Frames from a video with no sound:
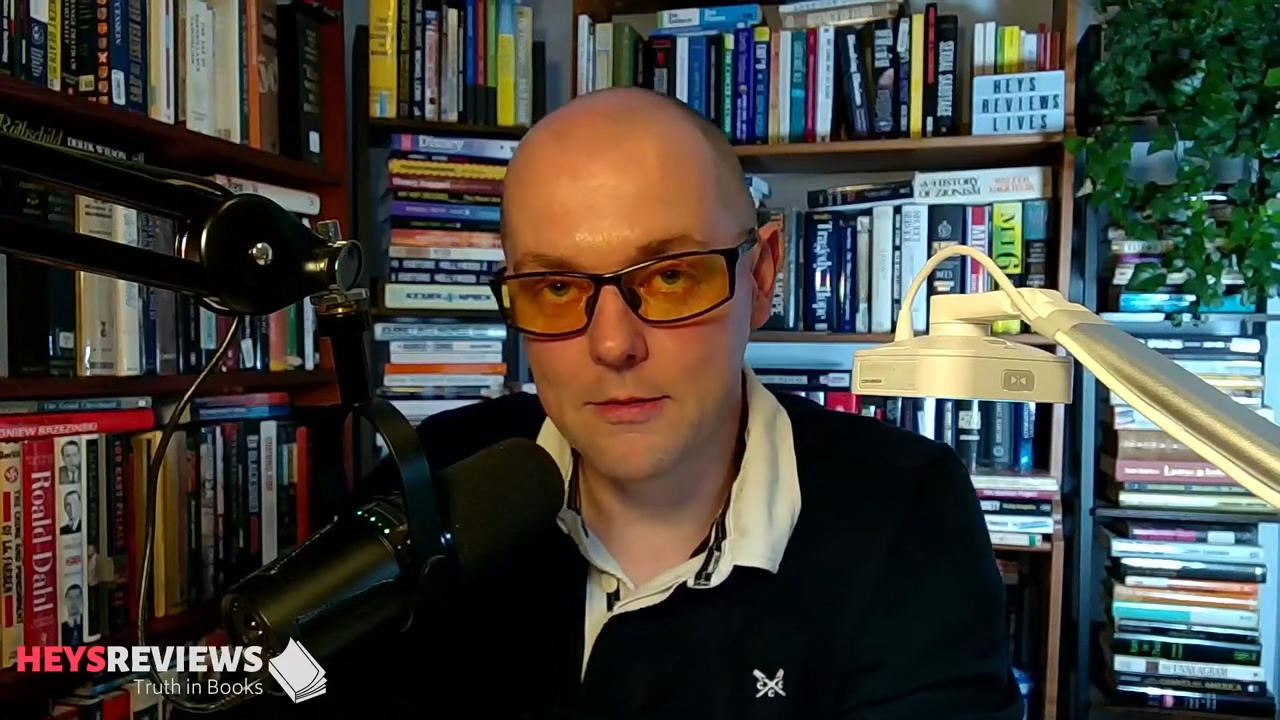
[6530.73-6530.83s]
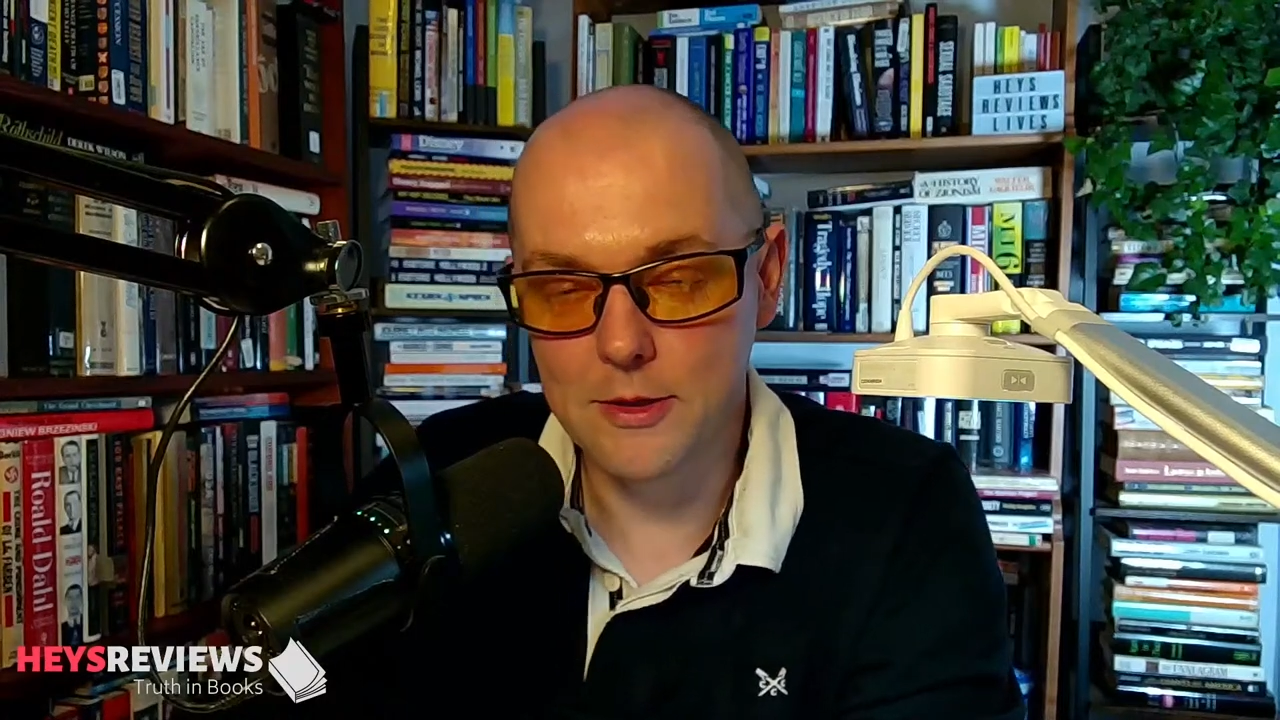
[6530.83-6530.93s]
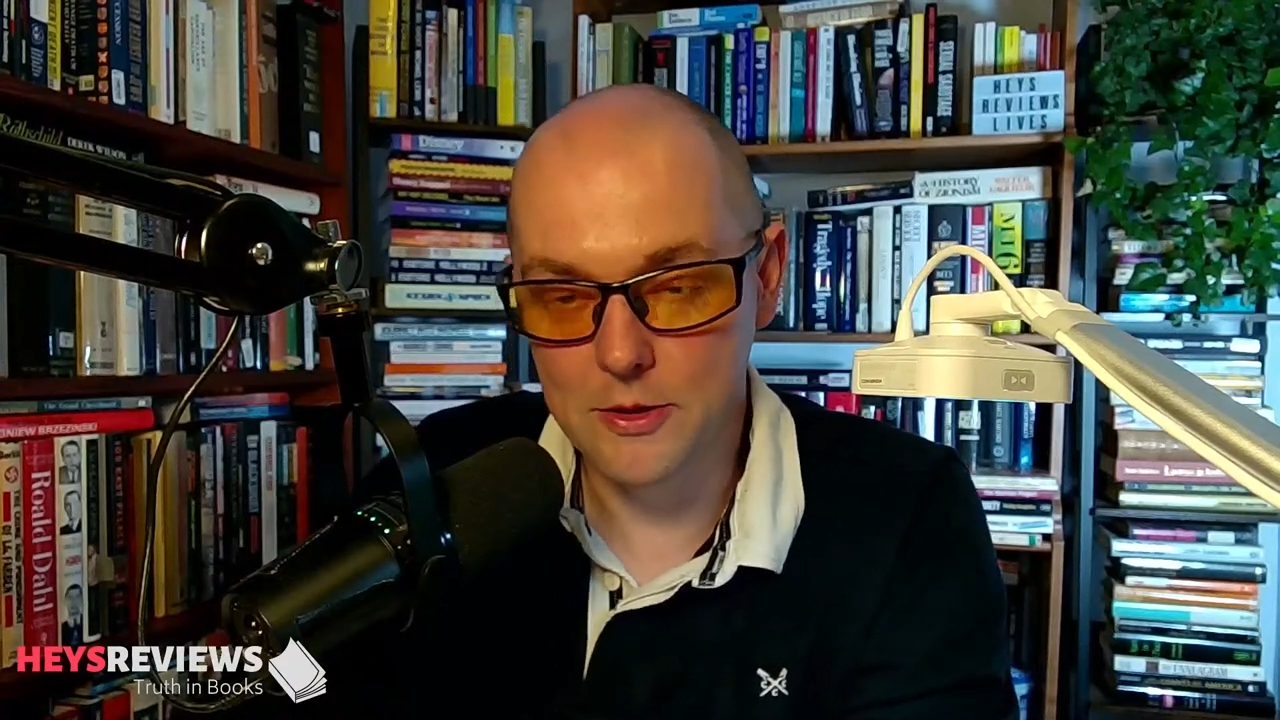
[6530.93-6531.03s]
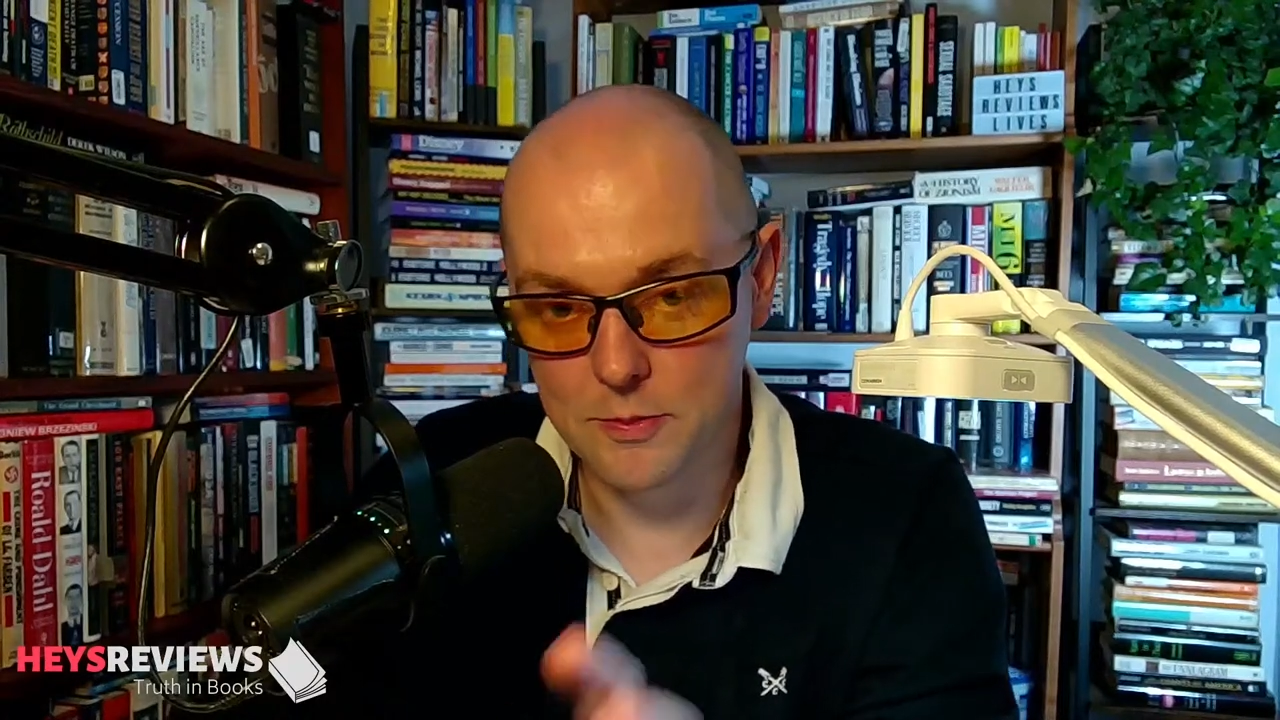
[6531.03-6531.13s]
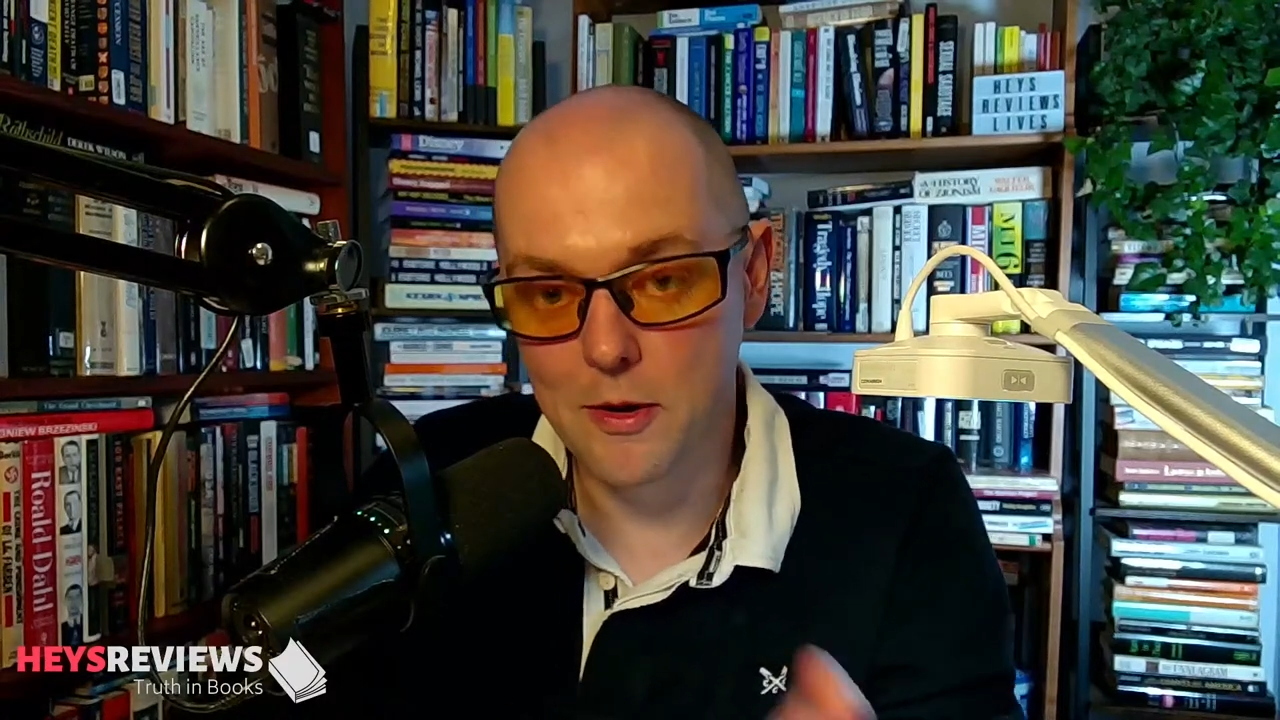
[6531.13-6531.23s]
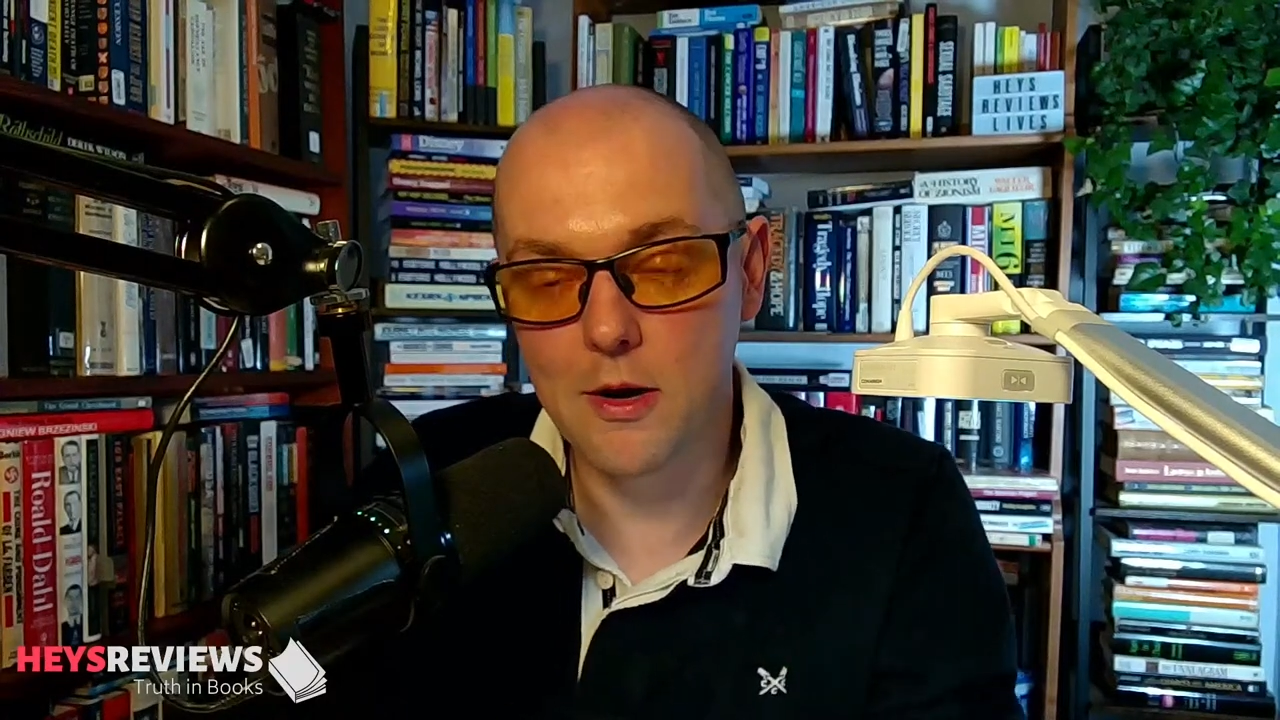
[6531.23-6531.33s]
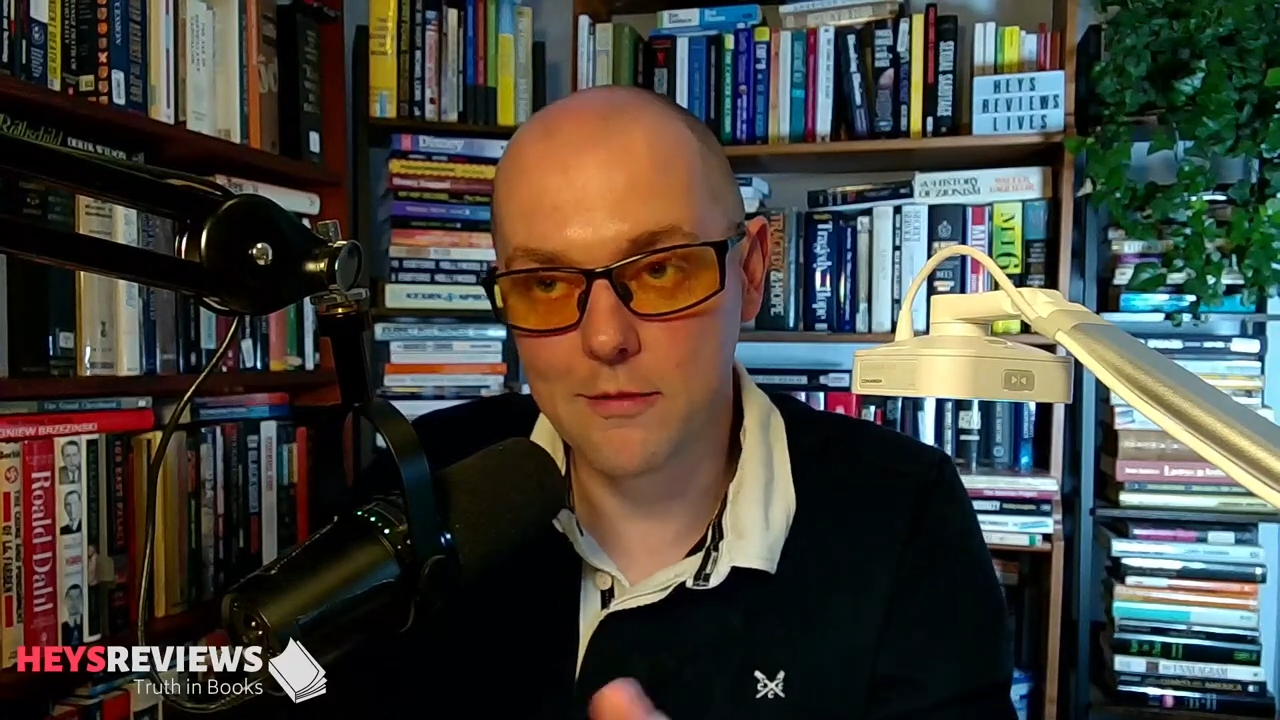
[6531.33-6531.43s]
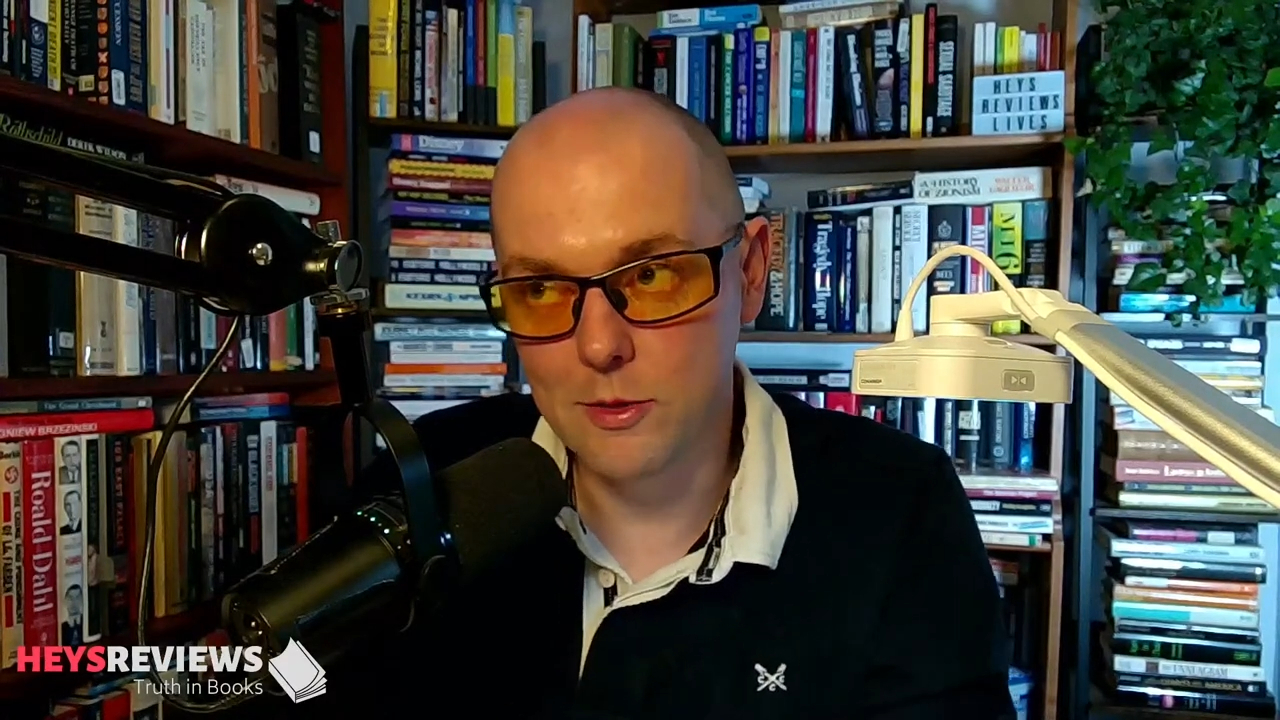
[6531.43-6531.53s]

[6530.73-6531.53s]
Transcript: which is part of